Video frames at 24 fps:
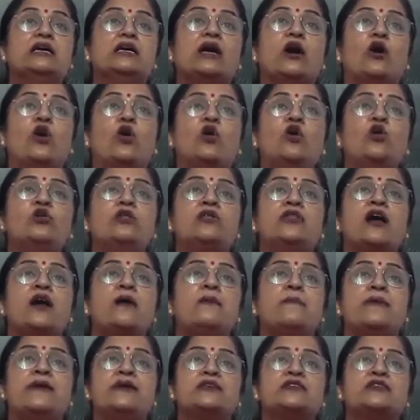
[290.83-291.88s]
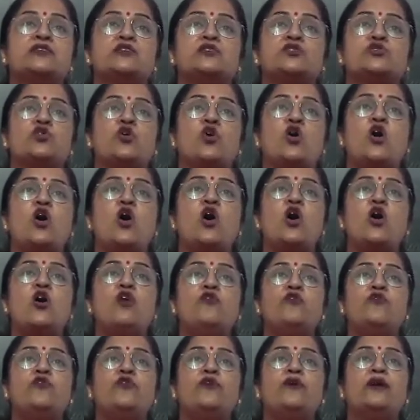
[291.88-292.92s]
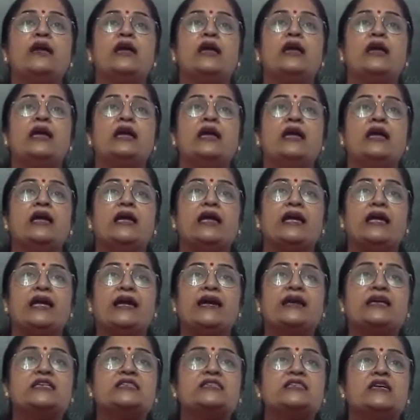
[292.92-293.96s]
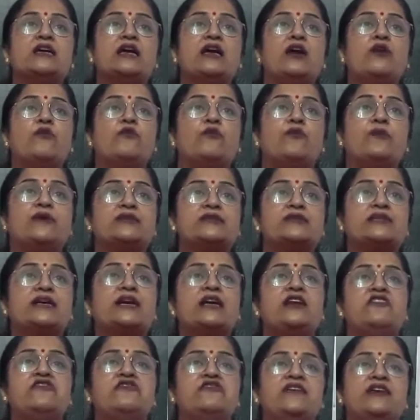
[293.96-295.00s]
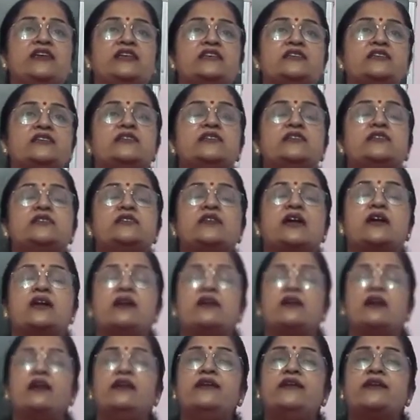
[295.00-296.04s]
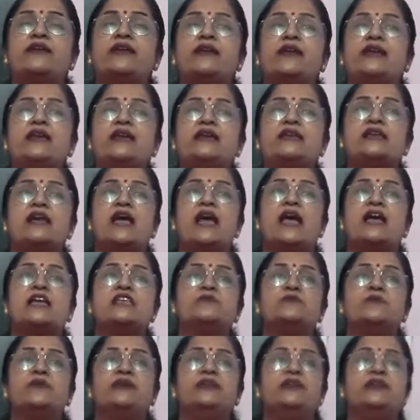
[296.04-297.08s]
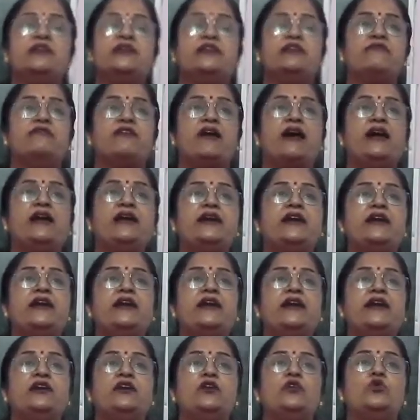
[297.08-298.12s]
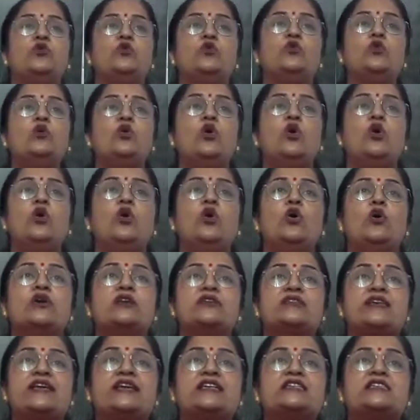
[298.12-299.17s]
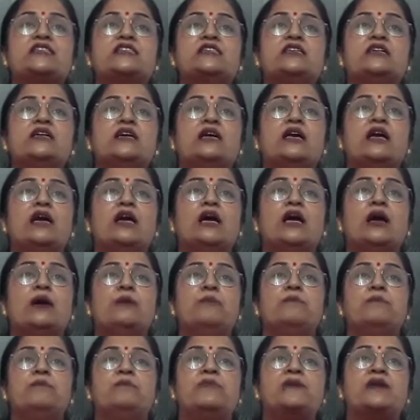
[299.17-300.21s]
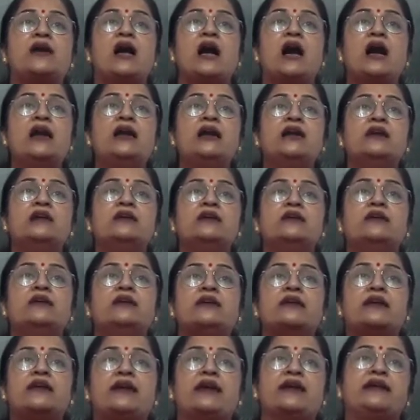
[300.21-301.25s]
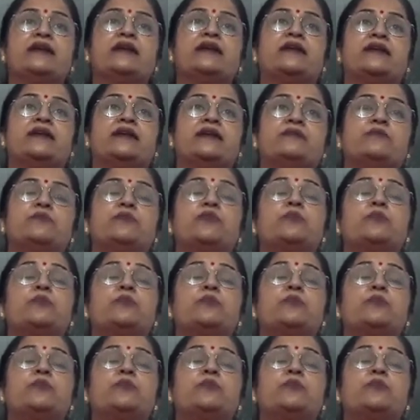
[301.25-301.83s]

On the basis of its physical features, the country has been divided into 6 broad categories.